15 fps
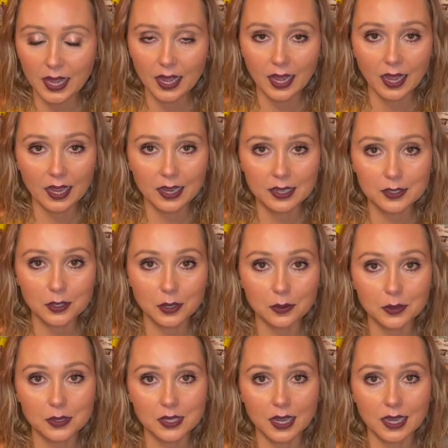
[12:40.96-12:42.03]
And as
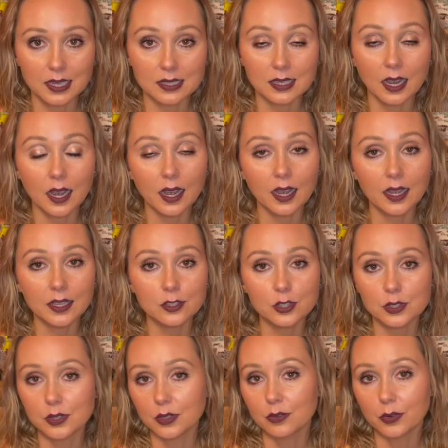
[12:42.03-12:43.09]
always, guys, I
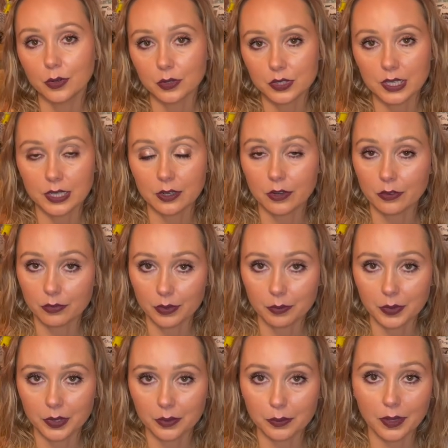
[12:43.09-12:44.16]
just look forward to hearing from
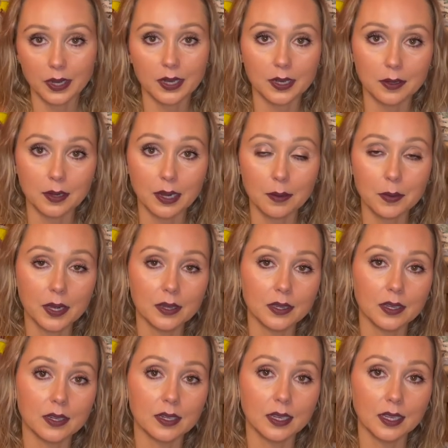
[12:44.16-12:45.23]
you. Uh, I'm
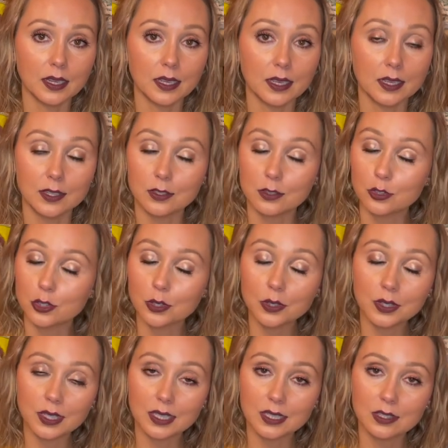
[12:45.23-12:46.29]
on a
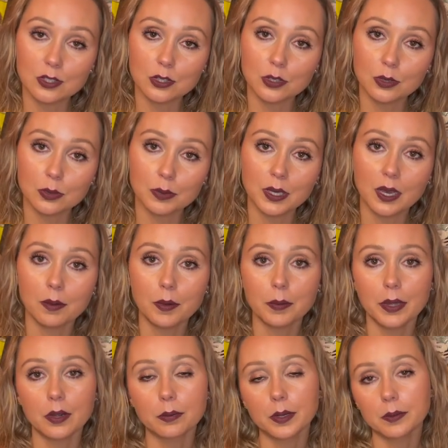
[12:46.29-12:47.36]
journey to become a
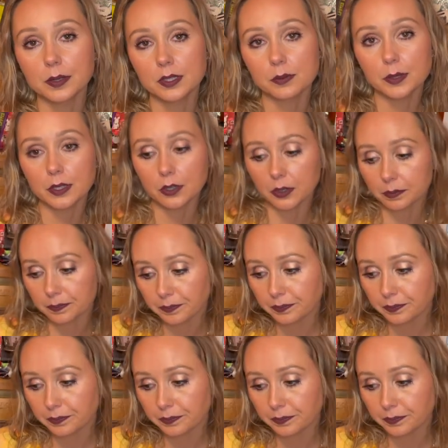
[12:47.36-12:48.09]
better public speaker.